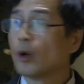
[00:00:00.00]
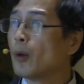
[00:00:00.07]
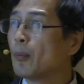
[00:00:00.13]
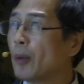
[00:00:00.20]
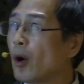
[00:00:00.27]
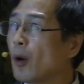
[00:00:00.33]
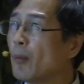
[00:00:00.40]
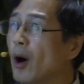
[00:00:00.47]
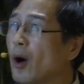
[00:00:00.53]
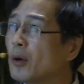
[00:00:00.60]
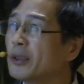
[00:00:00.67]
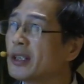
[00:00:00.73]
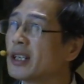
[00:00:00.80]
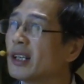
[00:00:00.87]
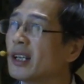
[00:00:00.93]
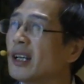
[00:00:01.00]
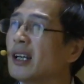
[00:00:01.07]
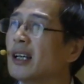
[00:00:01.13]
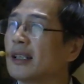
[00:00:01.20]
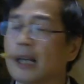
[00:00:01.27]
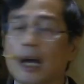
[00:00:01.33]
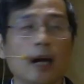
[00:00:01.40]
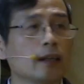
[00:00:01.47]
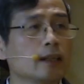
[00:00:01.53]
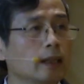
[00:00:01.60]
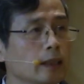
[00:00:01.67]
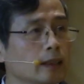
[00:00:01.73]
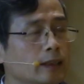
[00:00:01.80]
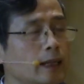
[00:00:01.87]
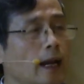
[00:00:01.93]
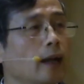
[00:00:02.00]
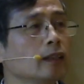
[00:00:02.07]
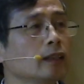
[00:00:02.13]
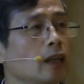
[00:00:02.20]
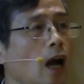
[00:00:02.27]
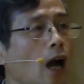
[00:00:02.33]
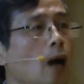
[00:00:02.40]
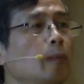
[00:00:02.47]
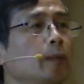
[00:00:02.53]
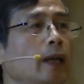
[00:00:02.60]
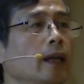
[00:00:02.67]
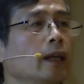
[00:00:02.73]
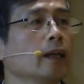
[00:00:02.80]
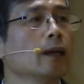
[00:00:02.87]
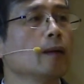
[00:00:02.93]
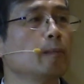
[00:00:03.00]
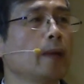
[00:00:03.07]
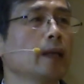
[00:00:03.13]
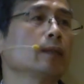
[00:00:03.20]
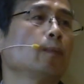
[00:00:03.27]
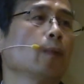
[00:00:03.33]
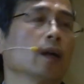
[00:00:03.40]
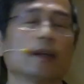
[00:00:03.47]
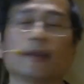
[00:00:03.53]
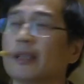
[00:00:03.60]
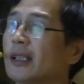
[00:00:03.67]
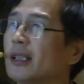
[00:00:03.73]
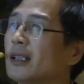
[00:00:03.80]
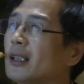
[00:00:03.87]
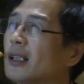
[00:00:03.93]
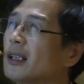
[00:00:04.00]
to promote the cell's uptake mass mercury.